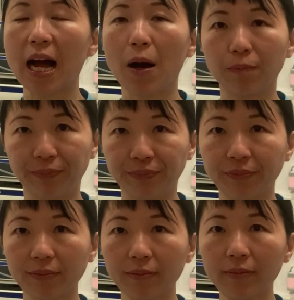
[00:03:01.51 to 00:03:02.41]
arm.
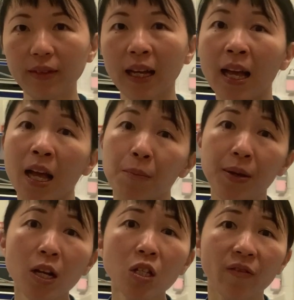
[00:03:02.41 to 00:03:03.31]

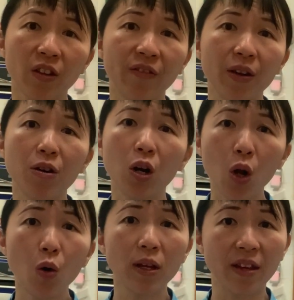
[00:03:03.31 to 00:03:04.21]
Because of the very
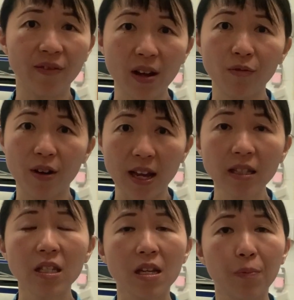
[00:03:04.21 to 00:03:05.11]
low event
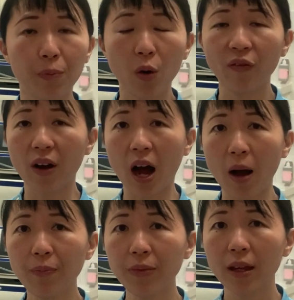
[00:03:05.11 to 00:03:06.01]
rates in both
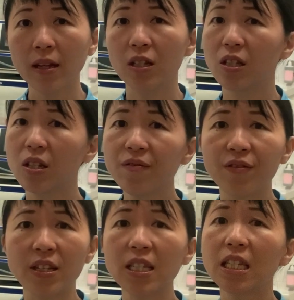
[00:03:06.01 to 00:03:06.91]
arms, the
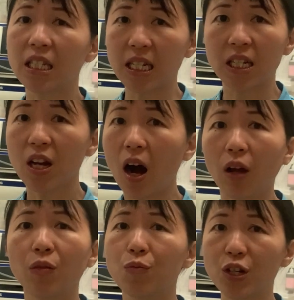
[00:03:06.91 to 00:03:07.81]
difference did
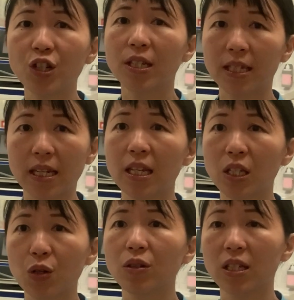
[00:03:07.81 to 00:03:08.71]
not reach
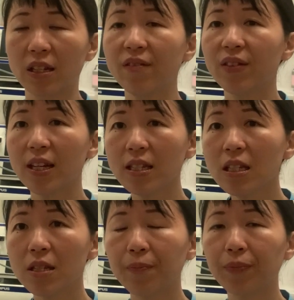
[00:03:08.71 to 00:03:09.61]
statistical
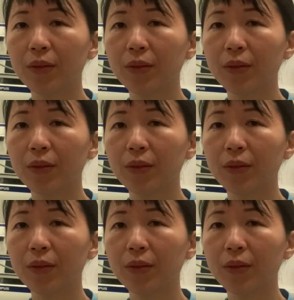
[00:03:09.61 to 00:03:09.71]
significance.